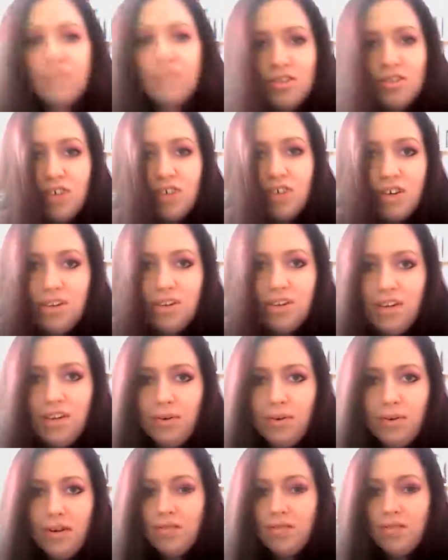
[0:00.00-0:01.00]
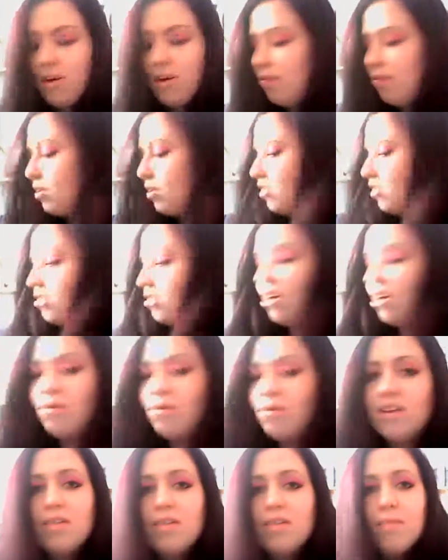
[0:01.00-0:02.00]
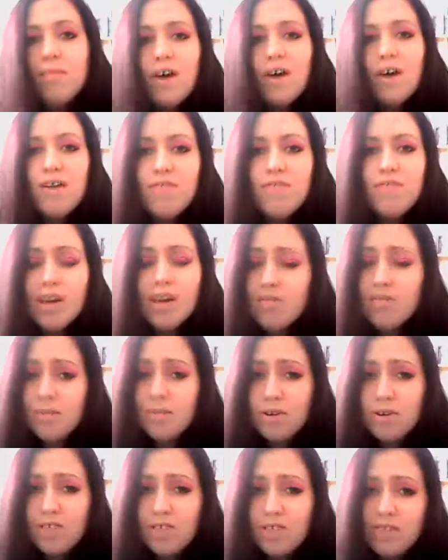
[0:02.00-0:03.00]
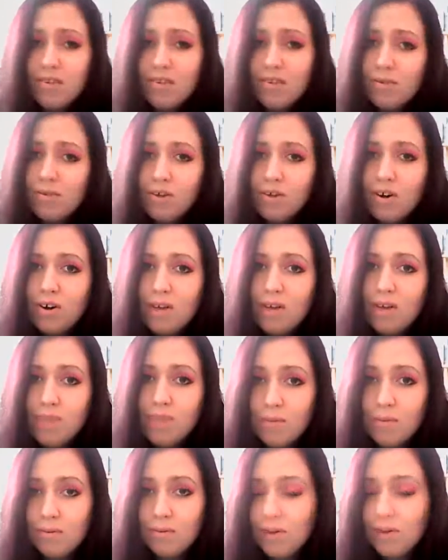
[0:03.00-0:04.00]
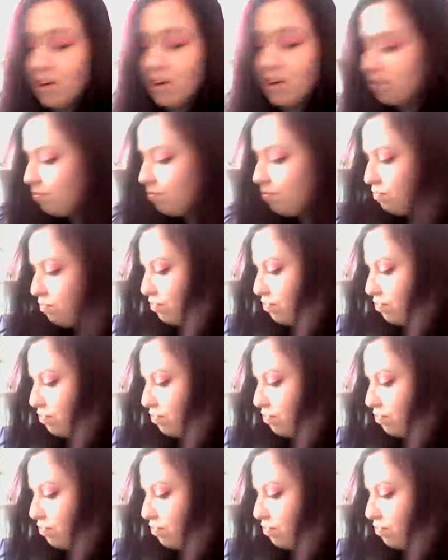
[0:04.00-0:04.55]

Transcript: let's crack on anyway. Right, we're going to start with my favourite movie of all time, number one,